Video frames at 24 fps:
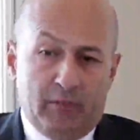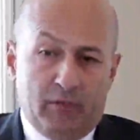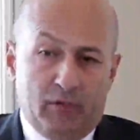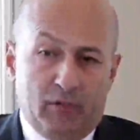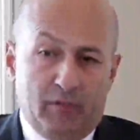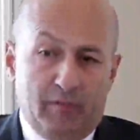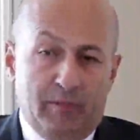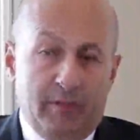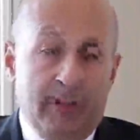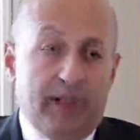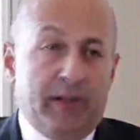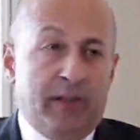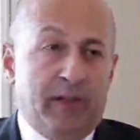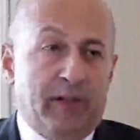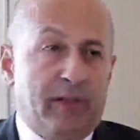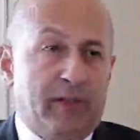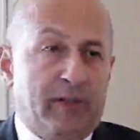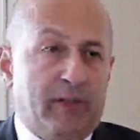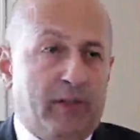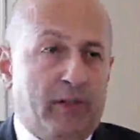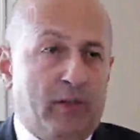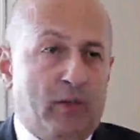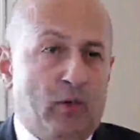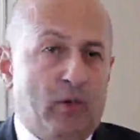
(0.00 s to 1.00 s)

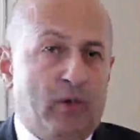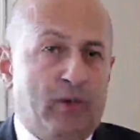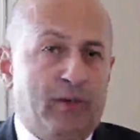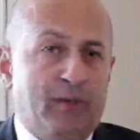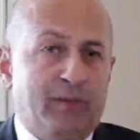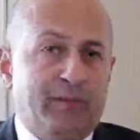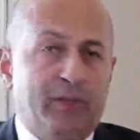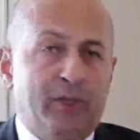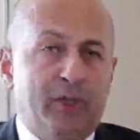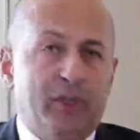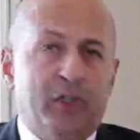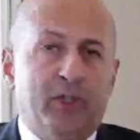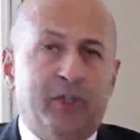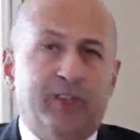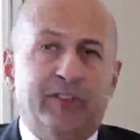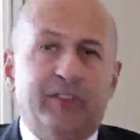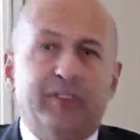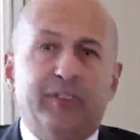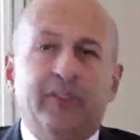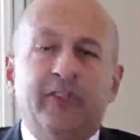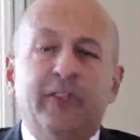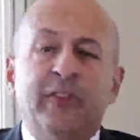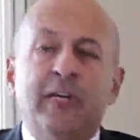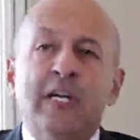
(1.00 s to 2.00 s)
tremendous growth
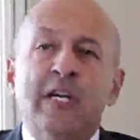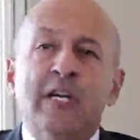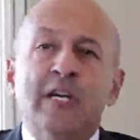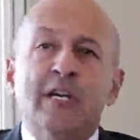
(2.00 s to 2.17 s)
opportunities.